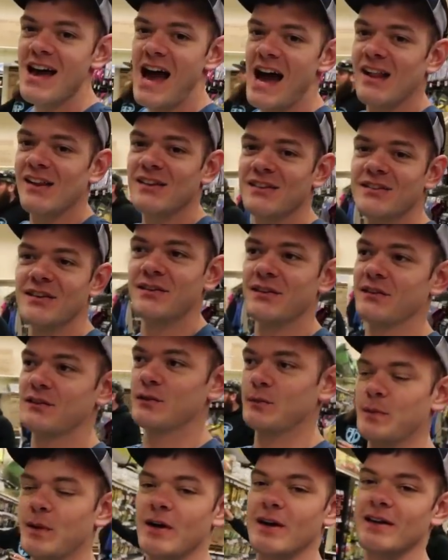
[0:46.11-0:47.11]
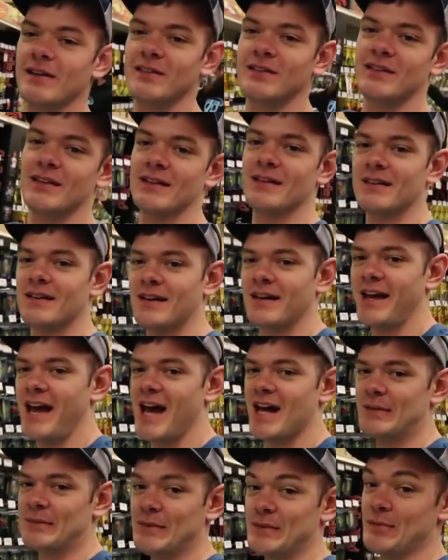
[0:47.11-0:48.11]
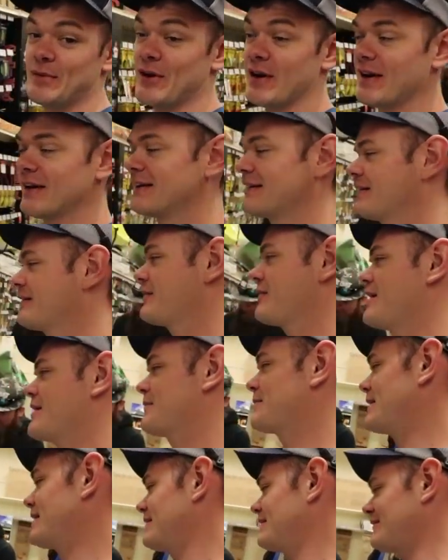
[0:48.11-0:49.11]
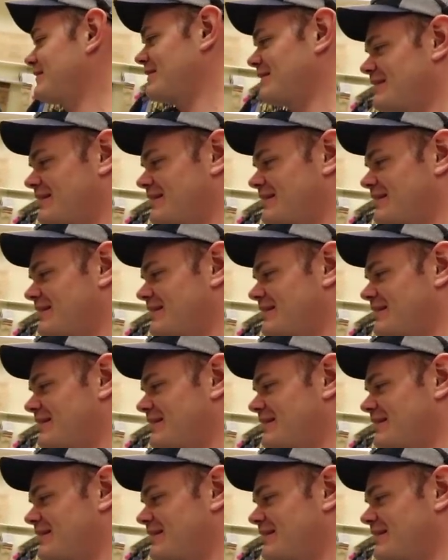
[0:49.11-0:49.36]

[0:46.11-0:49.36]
Alex is experiencing Academy brand crankbaits.